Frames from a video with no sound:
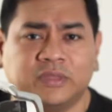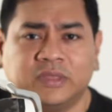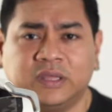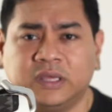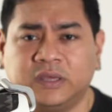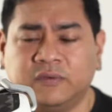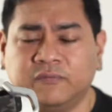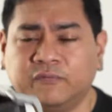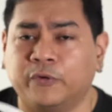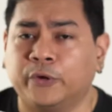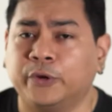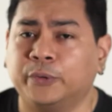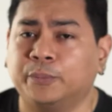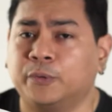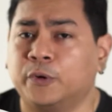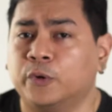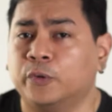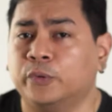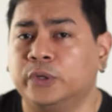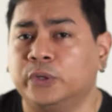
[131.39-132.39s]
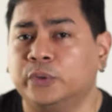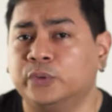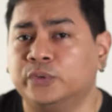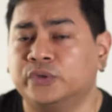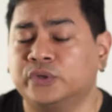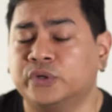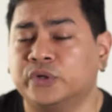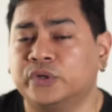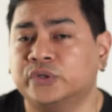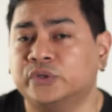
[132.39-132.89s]
the VoidPRO
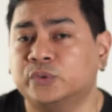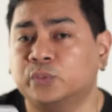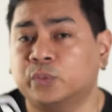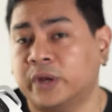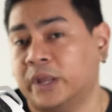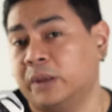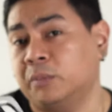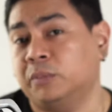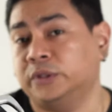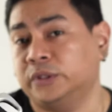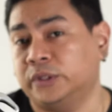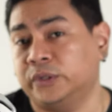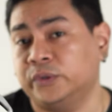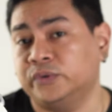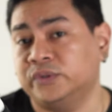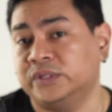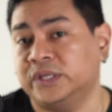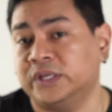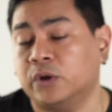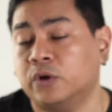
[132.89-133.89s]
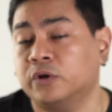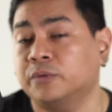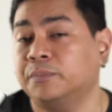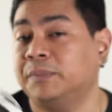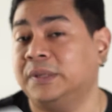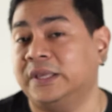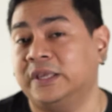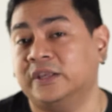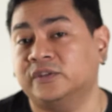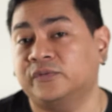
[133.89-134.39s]
users were able to use it on
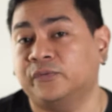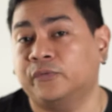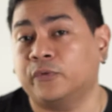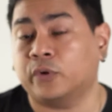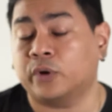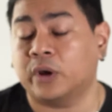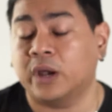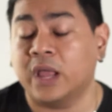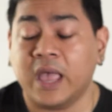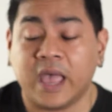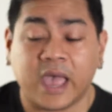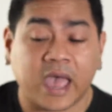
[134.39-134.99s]
PS4.